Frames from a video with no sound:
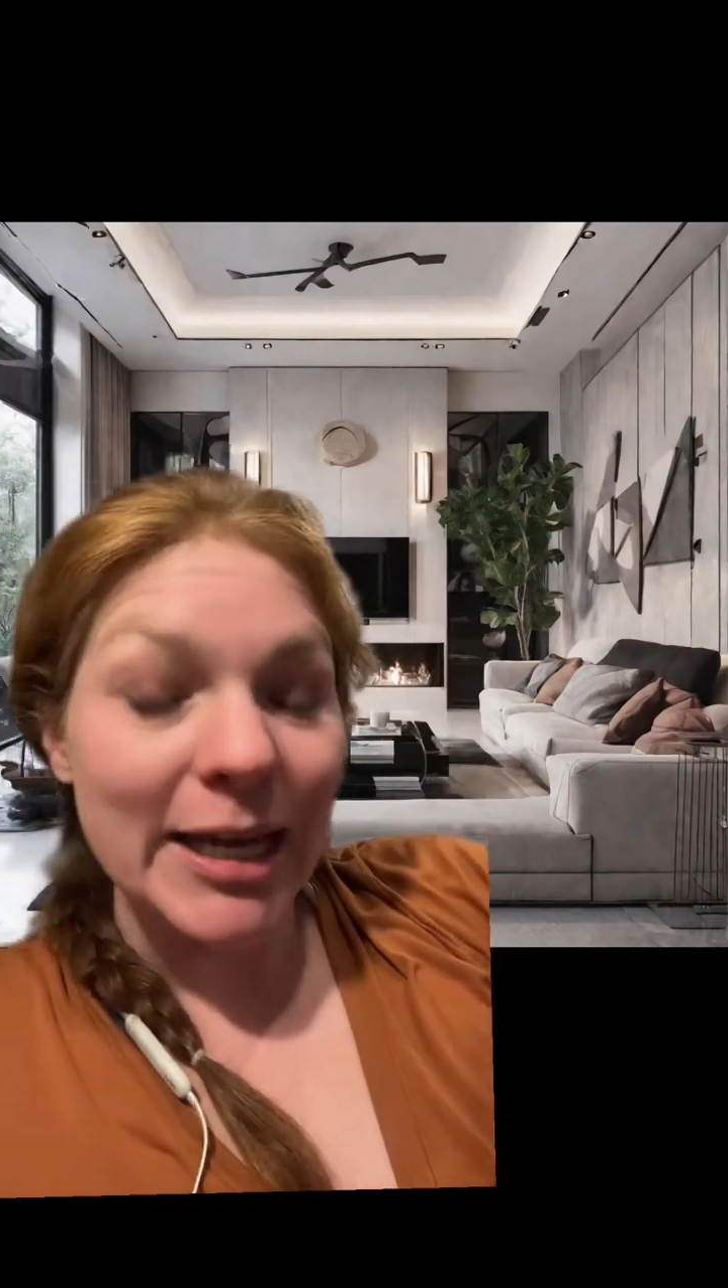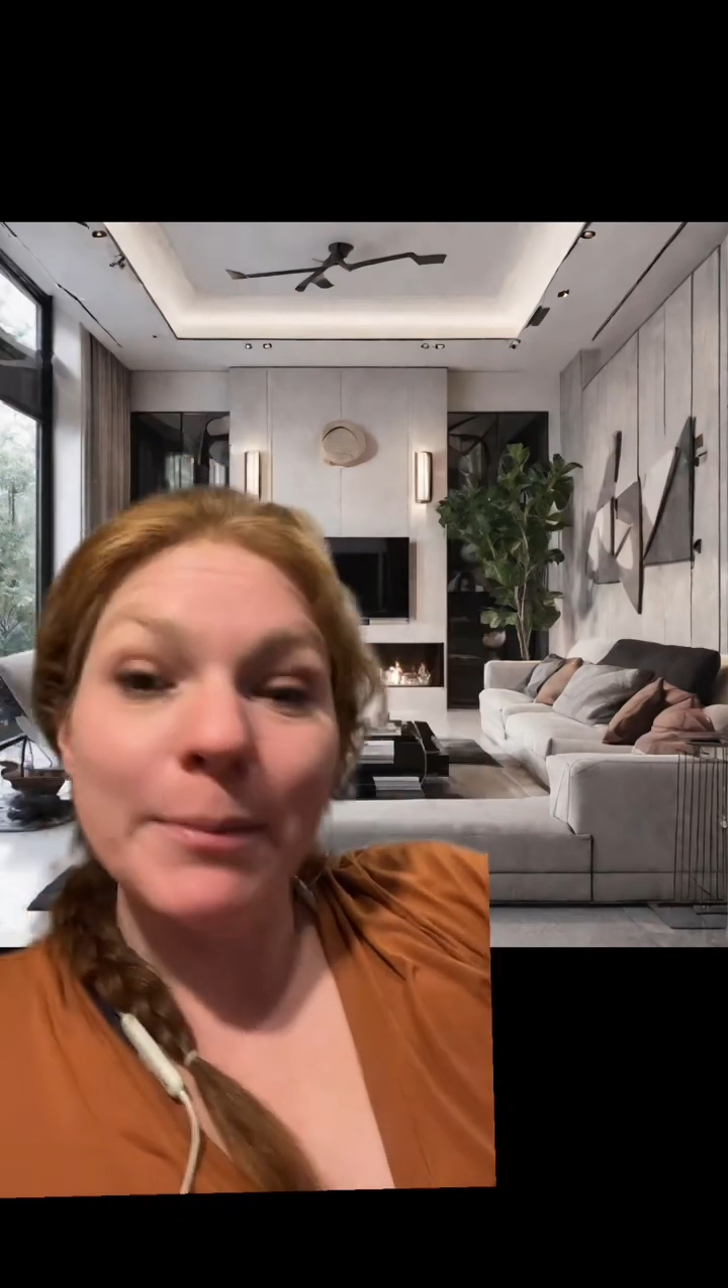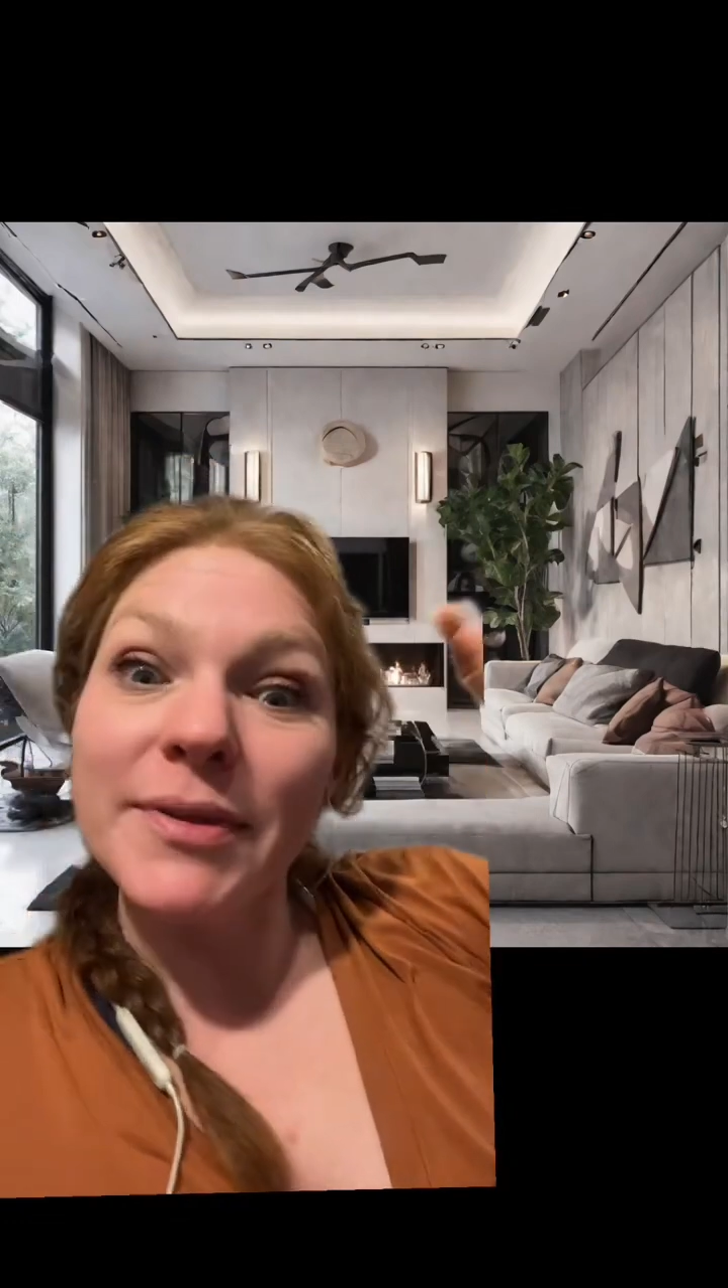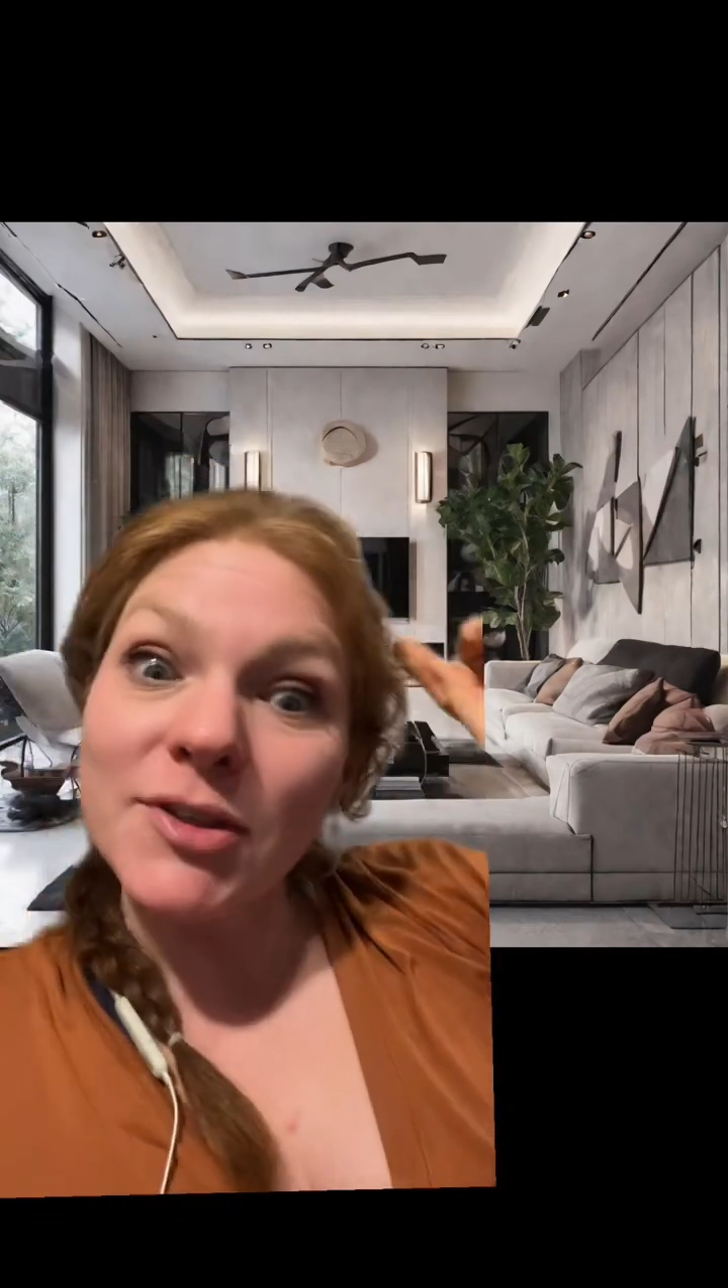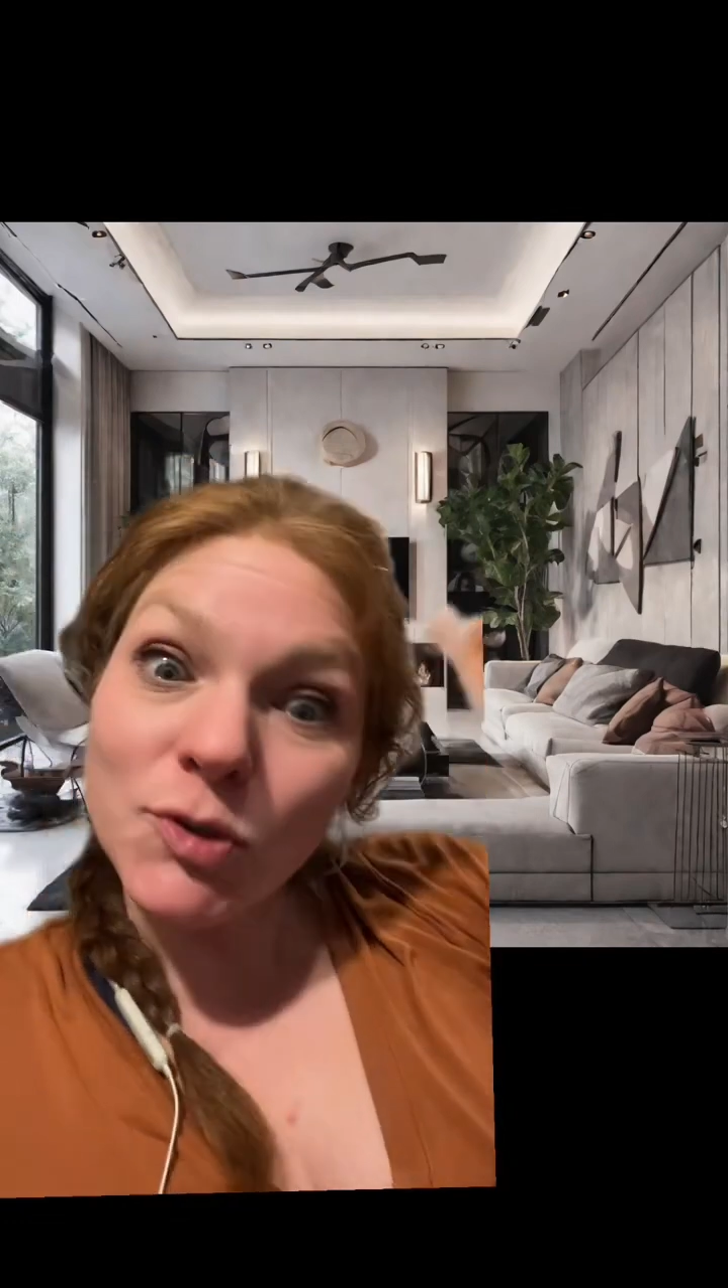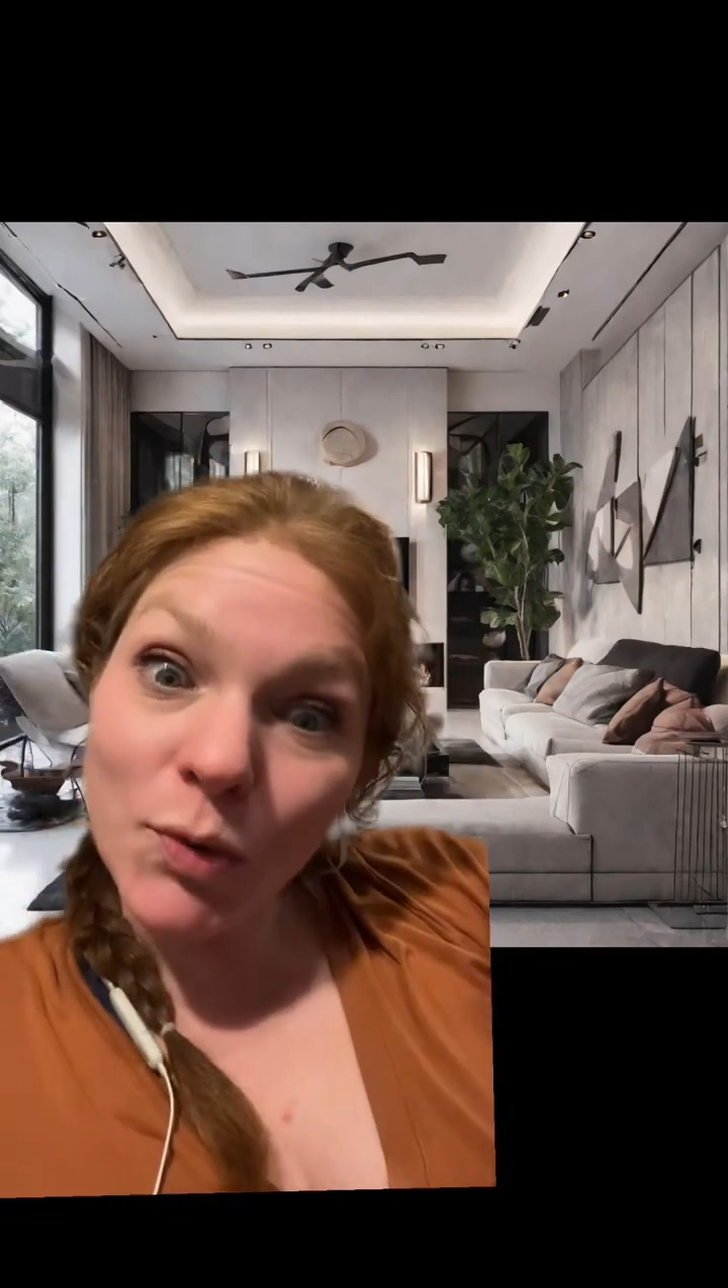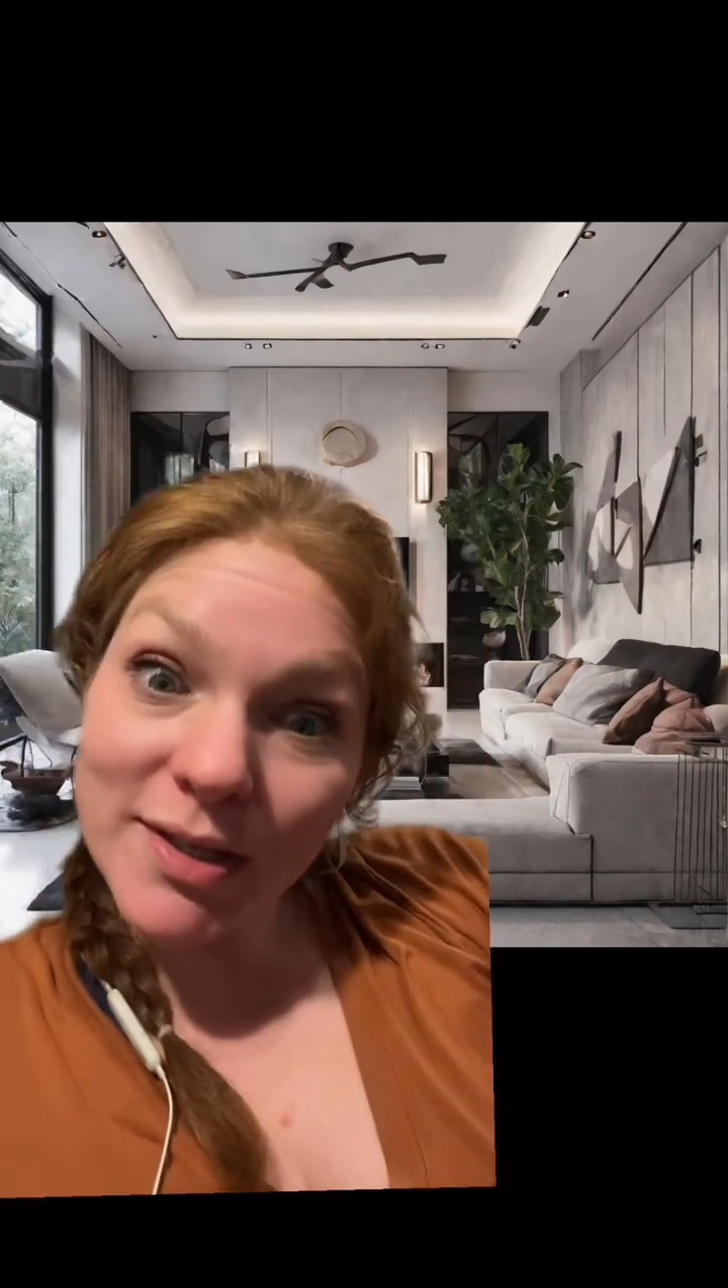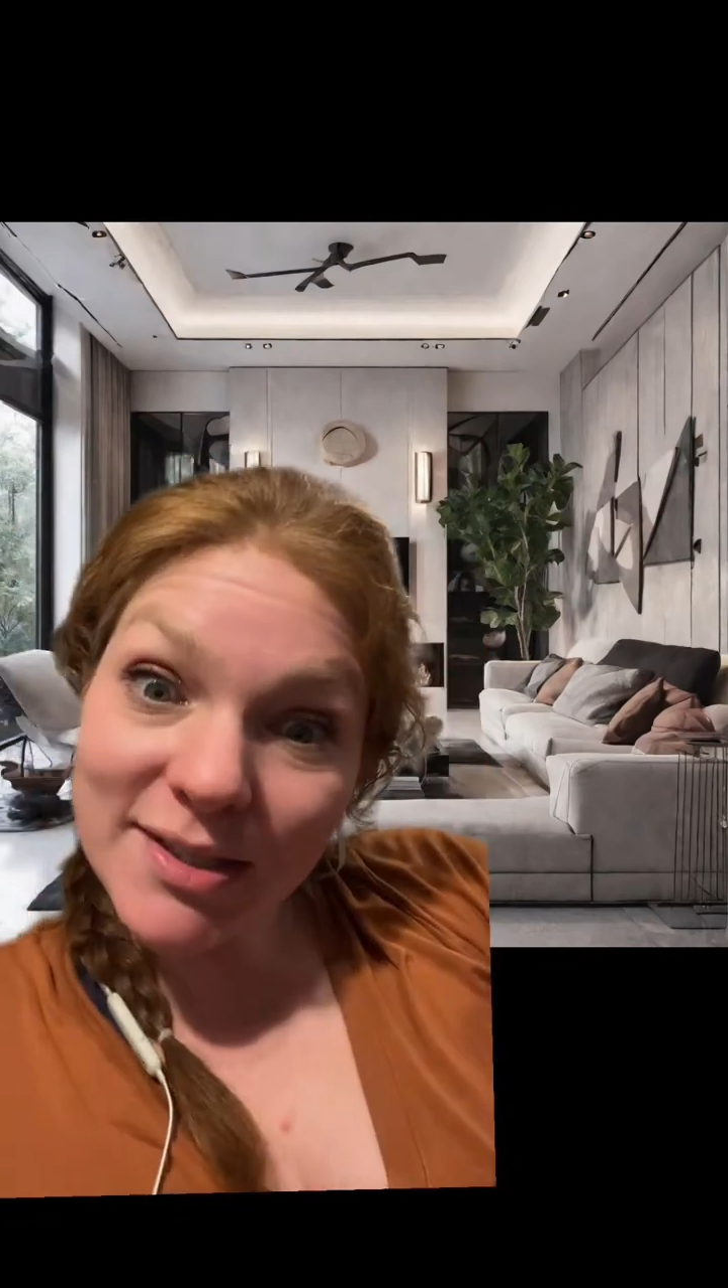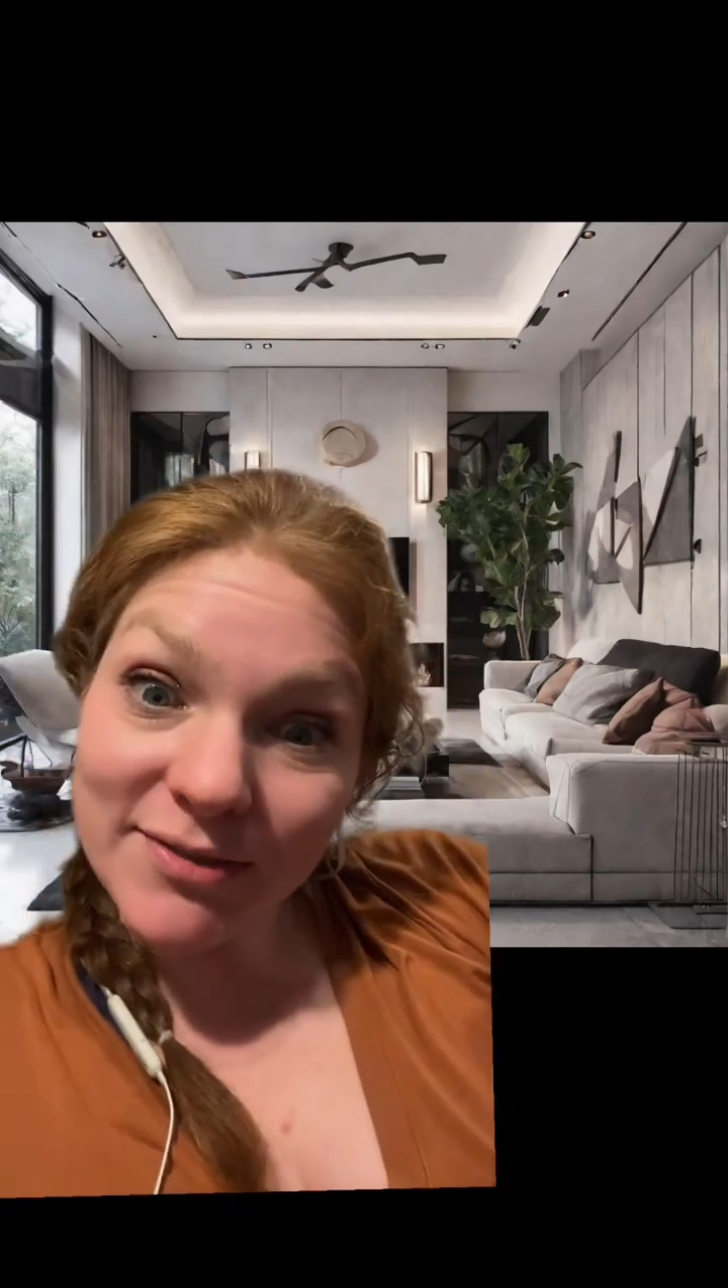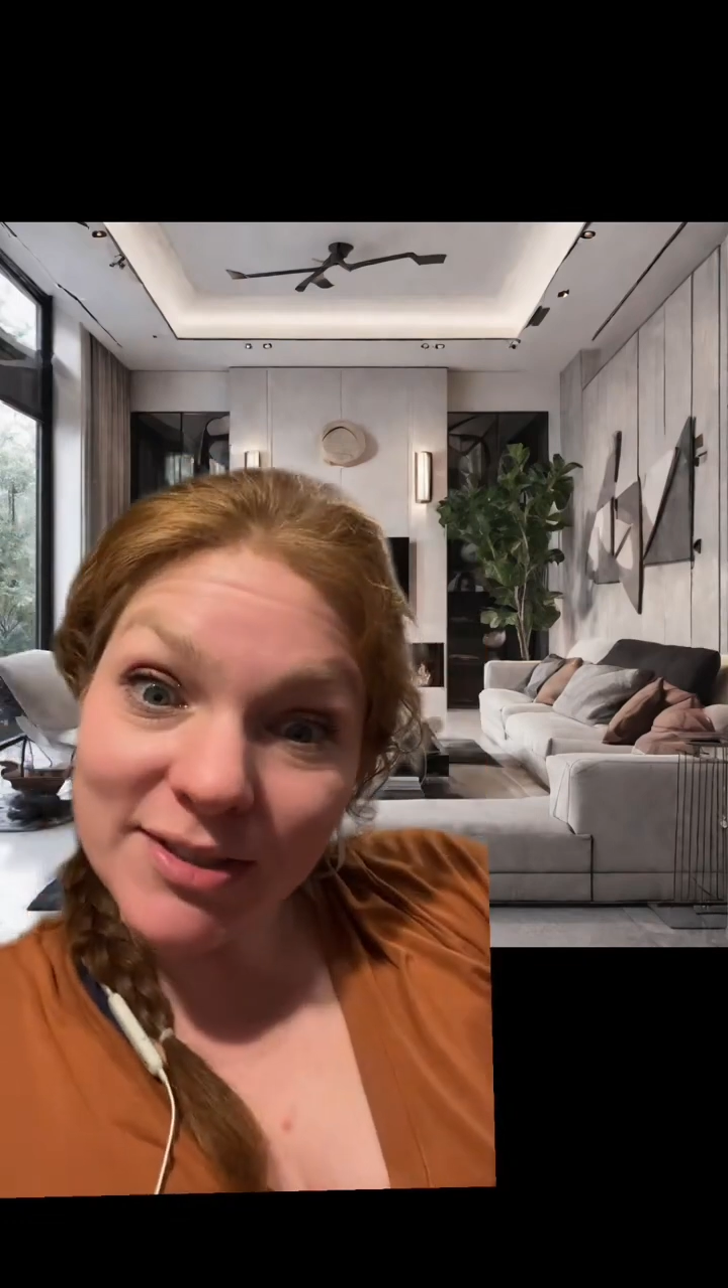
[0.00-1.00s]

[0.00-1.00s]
but there's 27